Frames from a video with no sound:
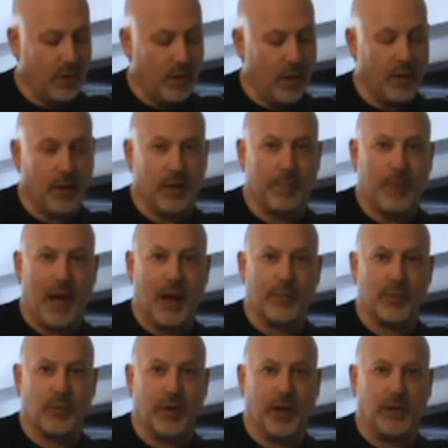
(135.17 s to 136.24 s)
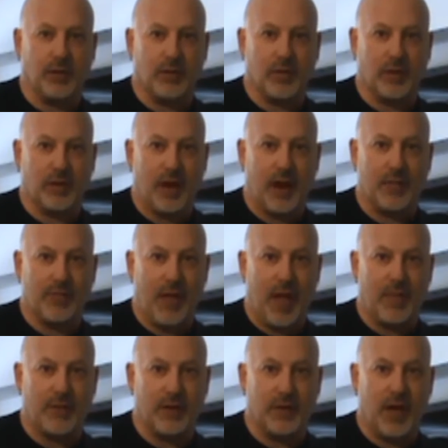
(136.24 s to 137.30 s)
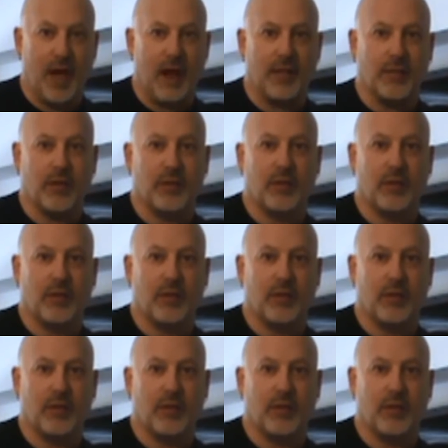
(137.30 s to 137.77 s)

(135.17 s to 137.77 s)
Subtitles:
And on the bottom string it uses the 10th and the 9th.